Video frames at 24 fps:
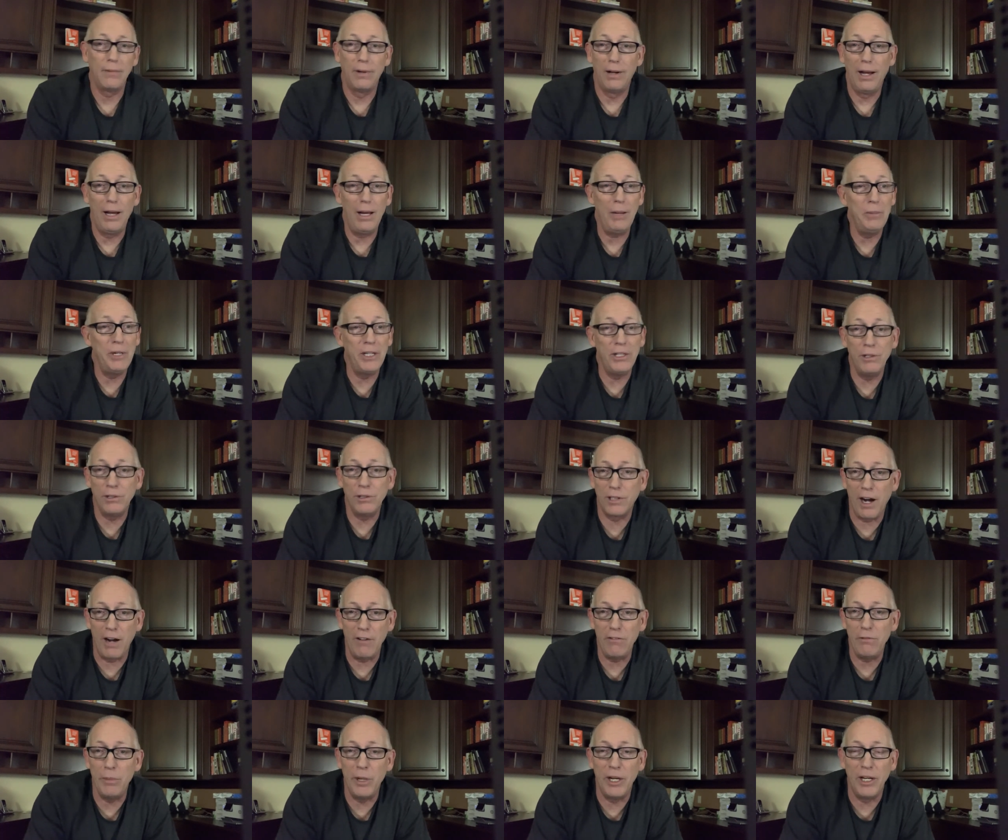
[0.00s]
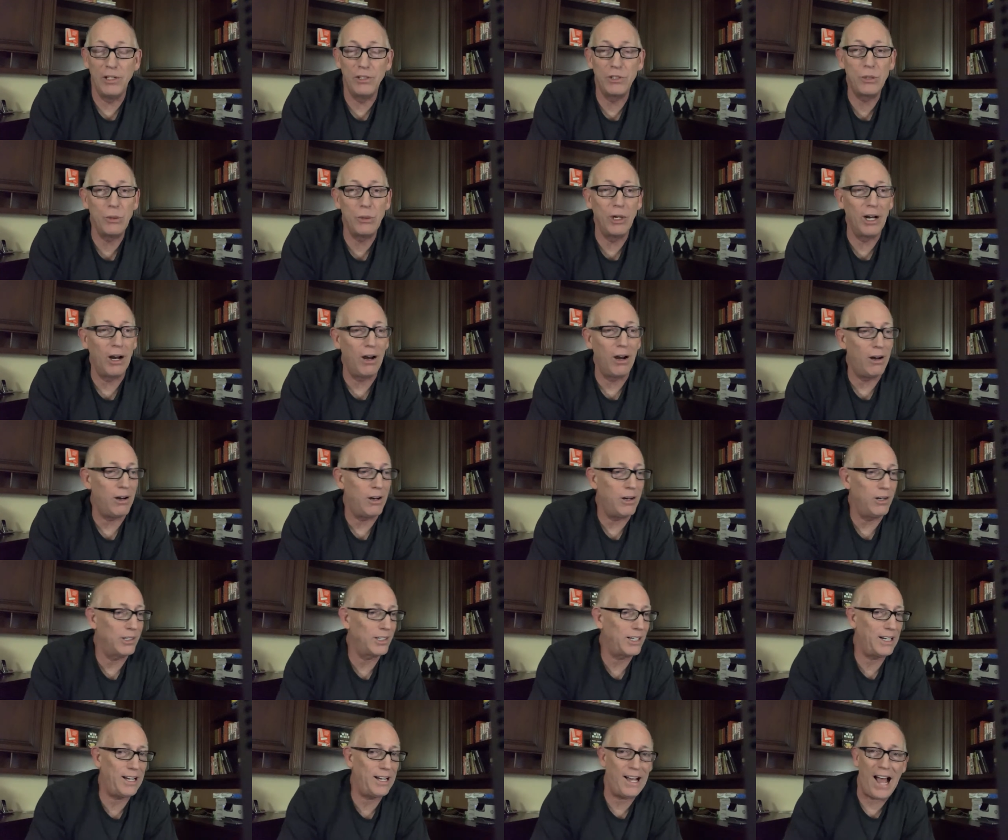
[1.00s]
I mean, your government is doing
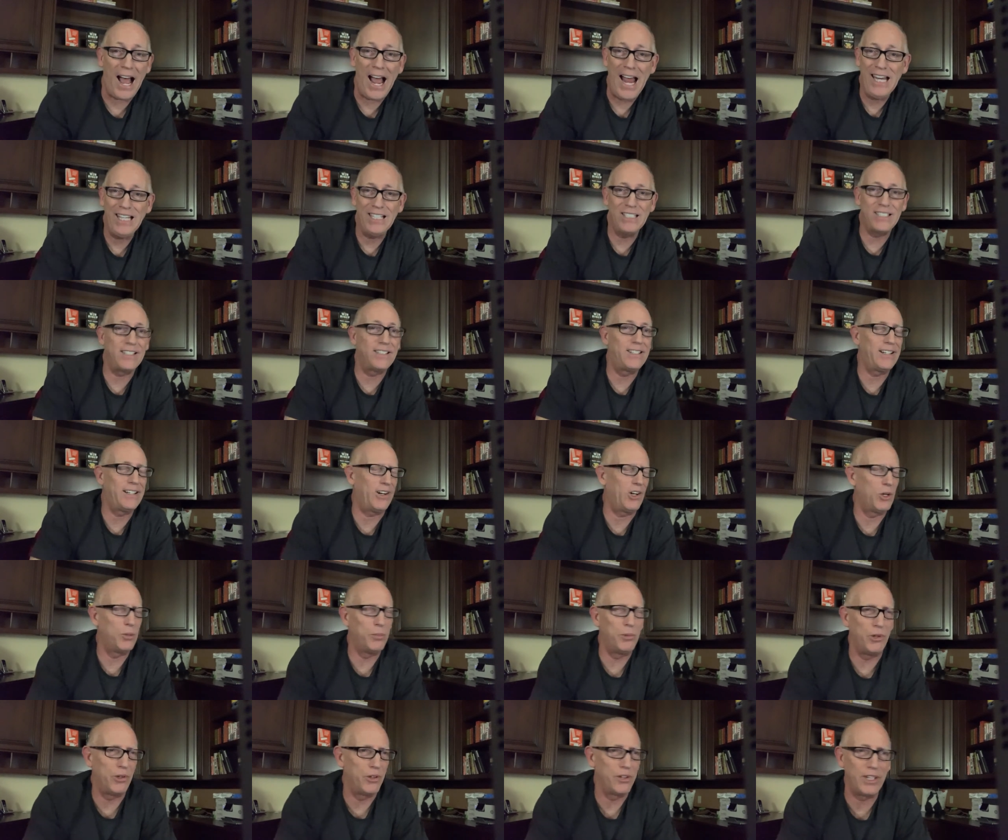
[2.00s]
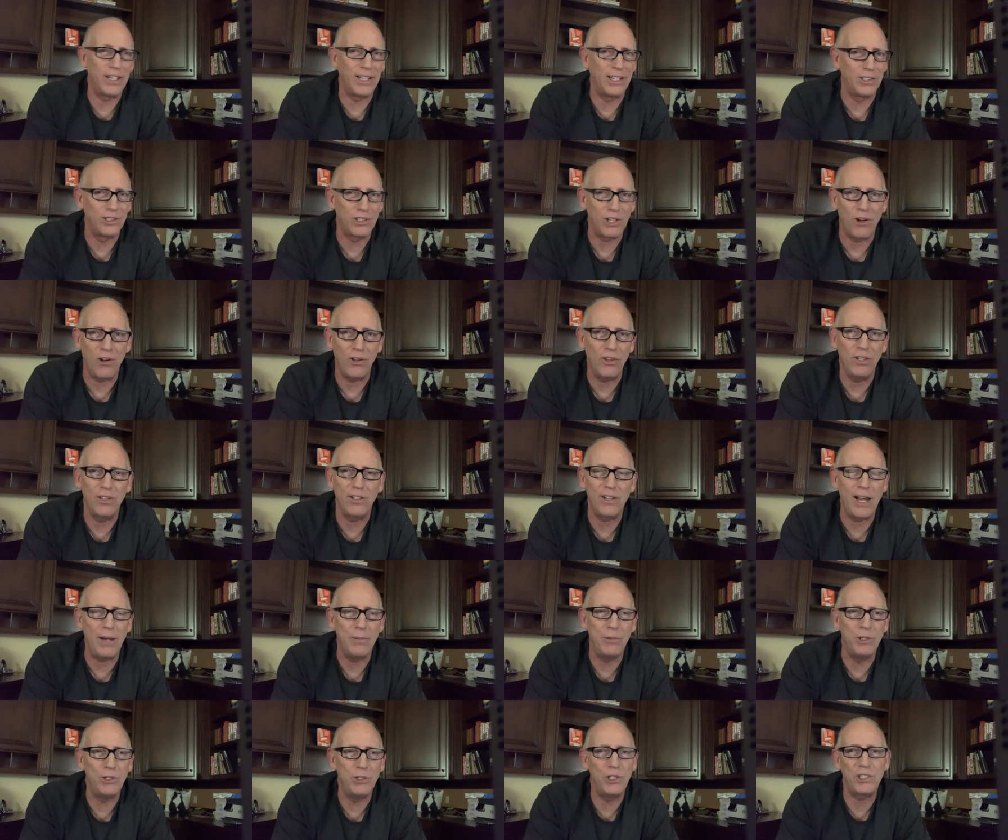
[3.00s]
all kinds of terrible things all the
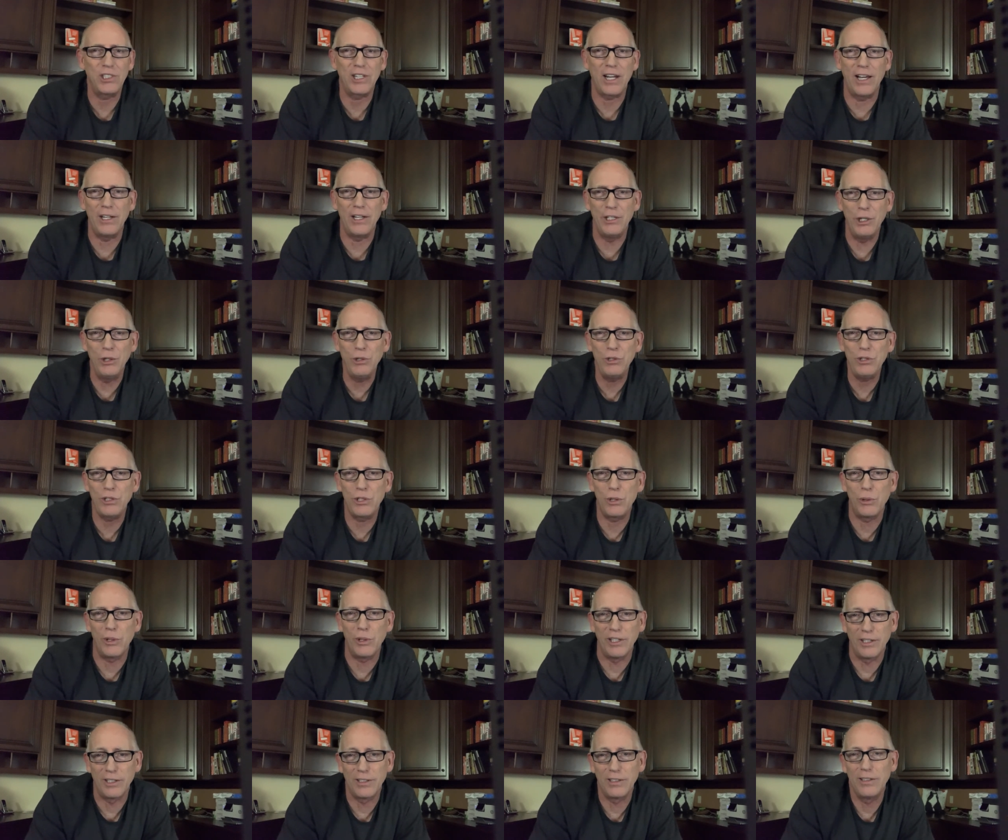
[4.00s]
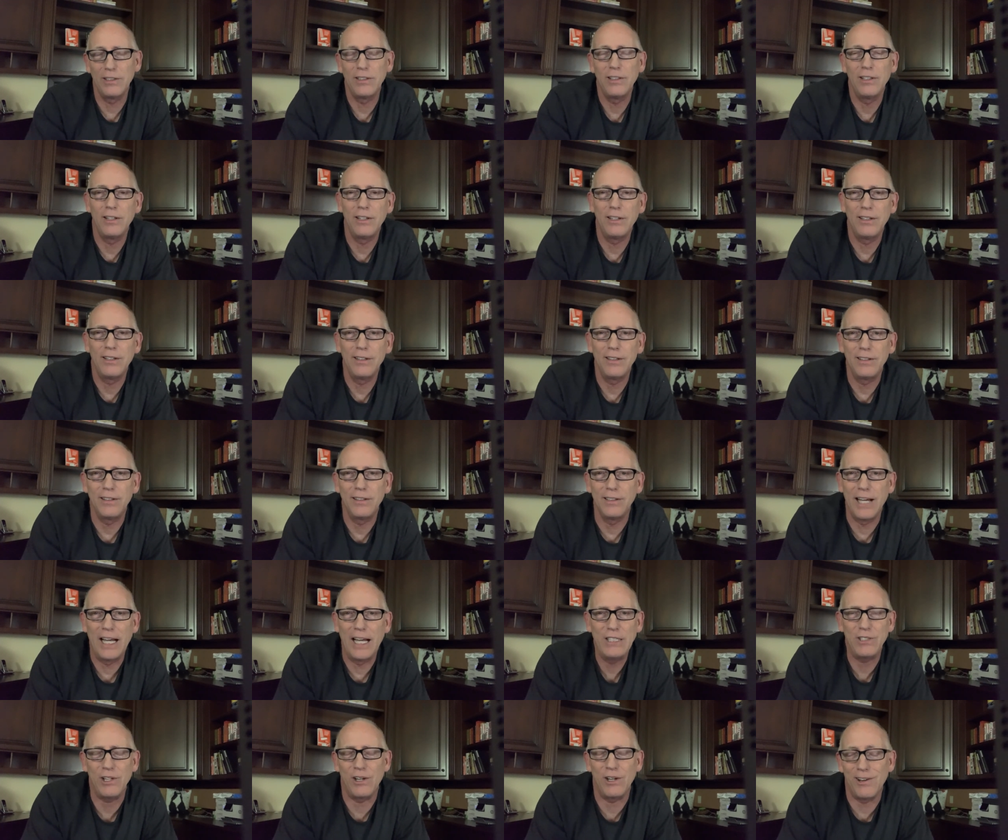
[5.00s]
time. You just got used to it.
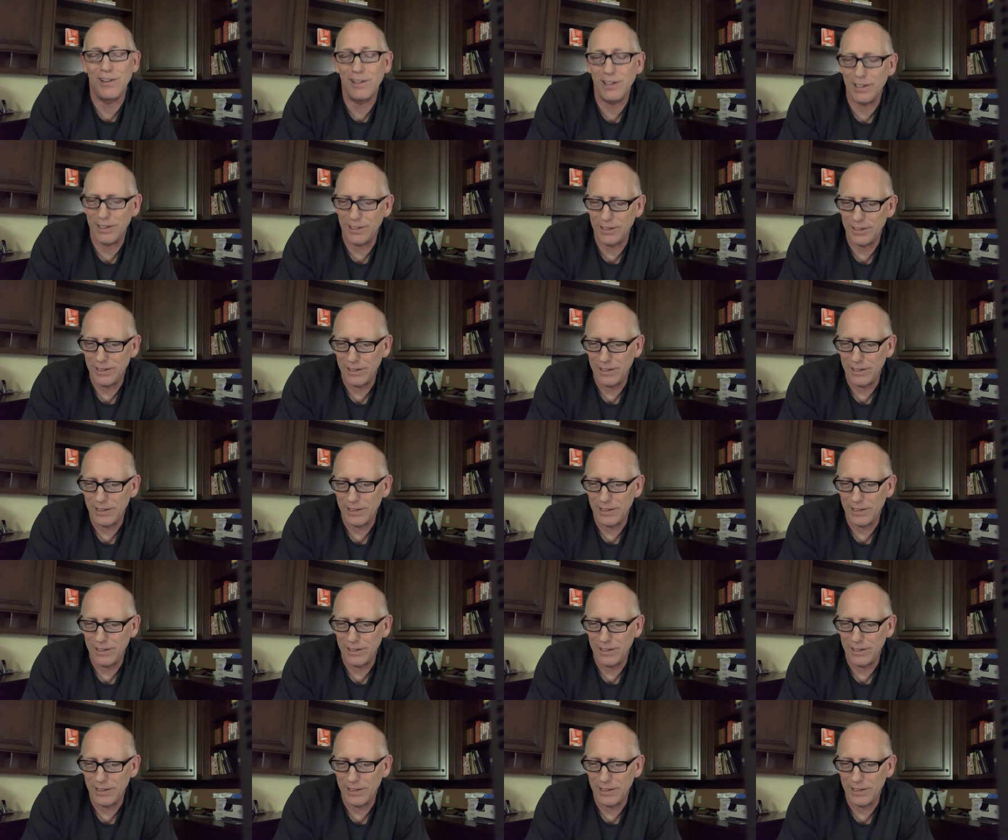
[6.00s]
That's all.